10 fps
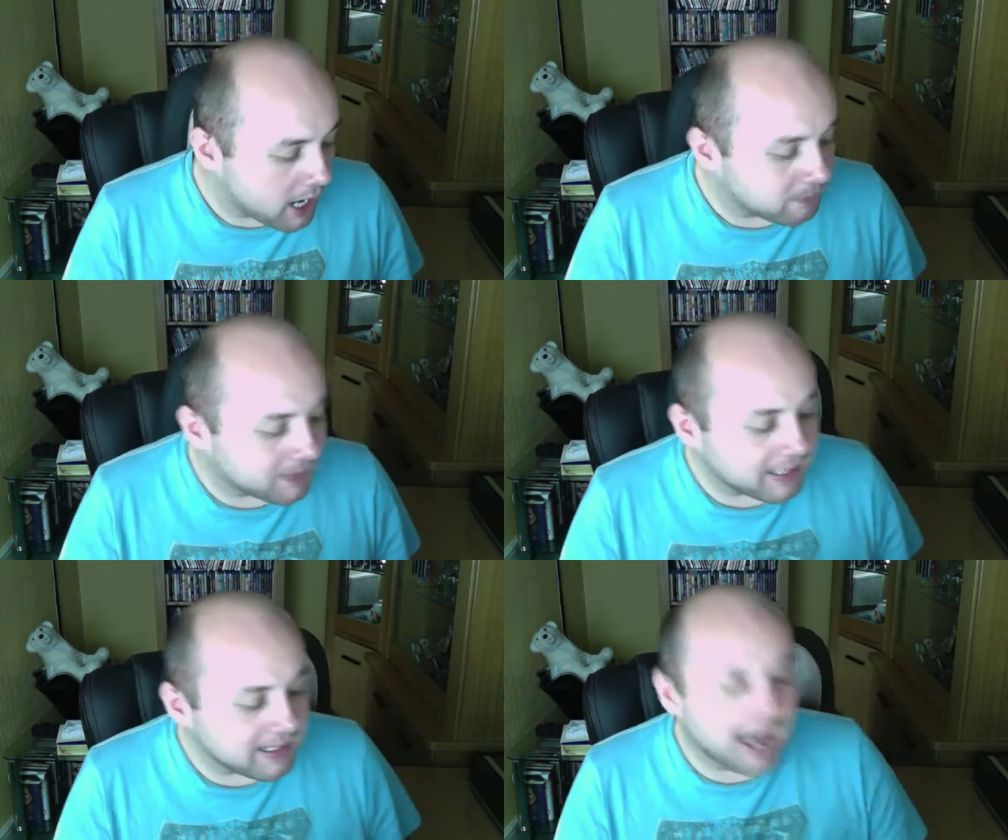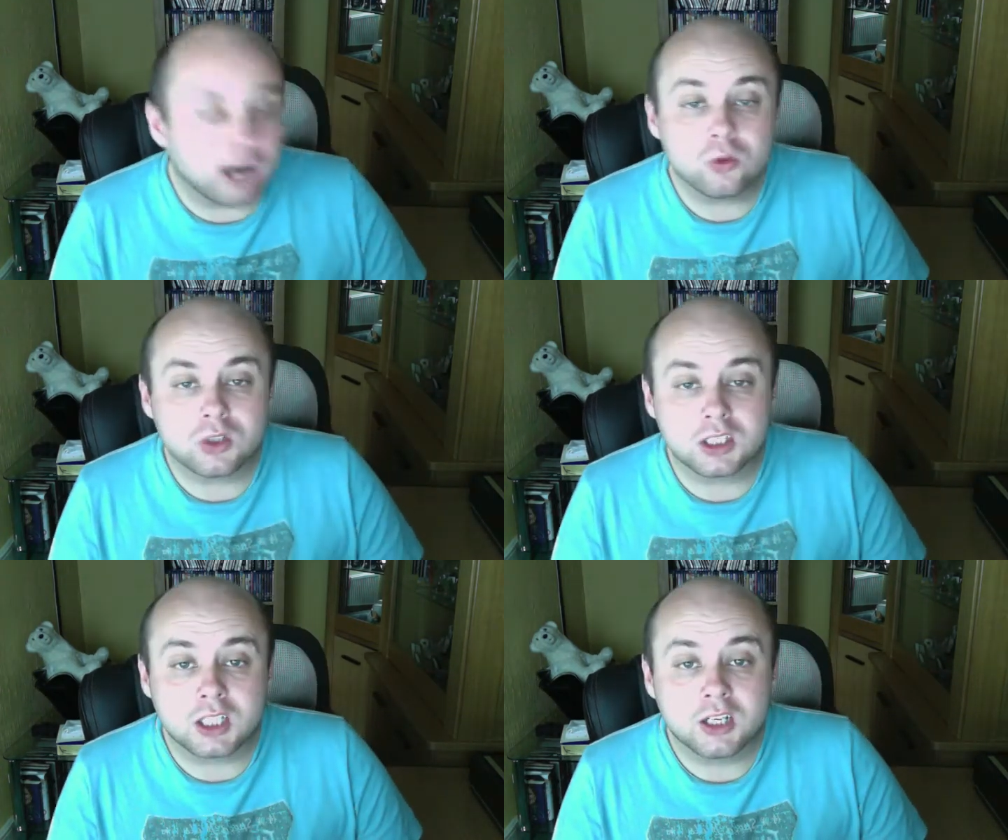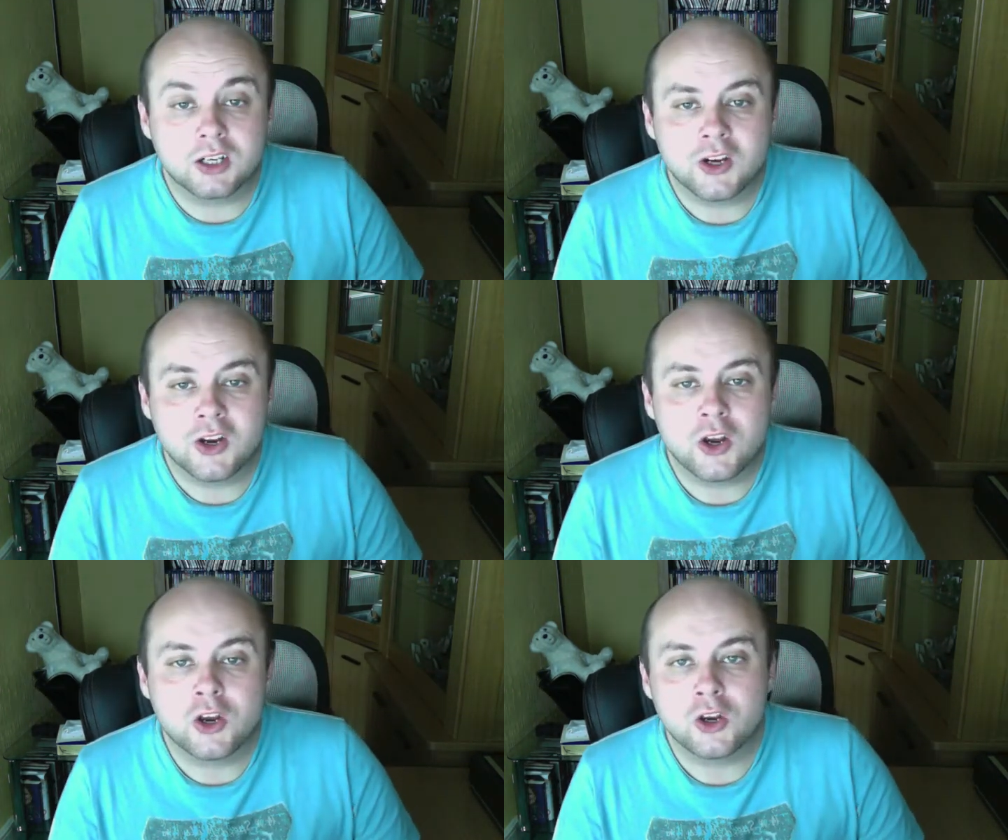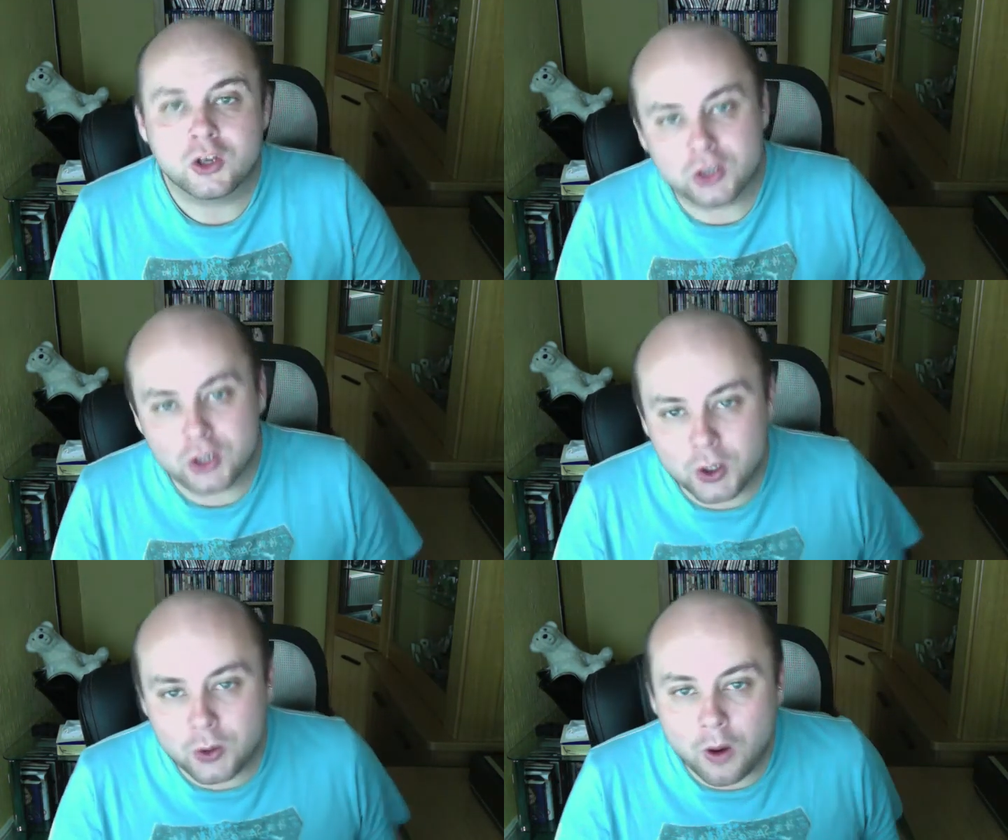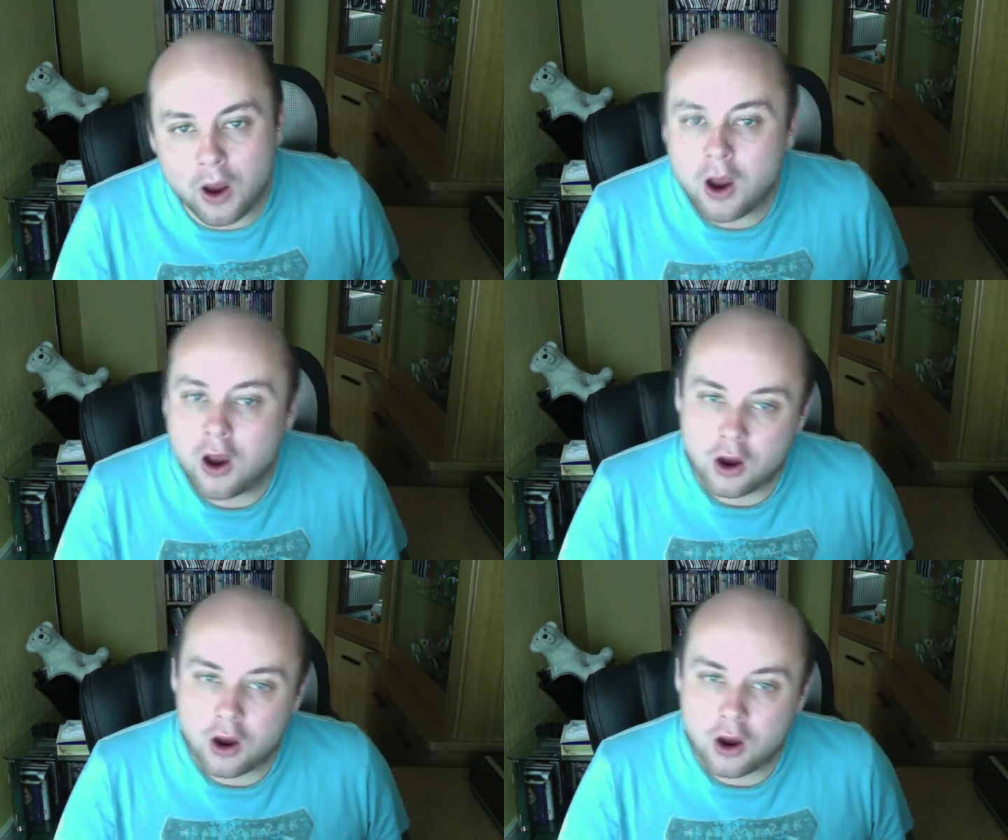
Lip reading: They announced the new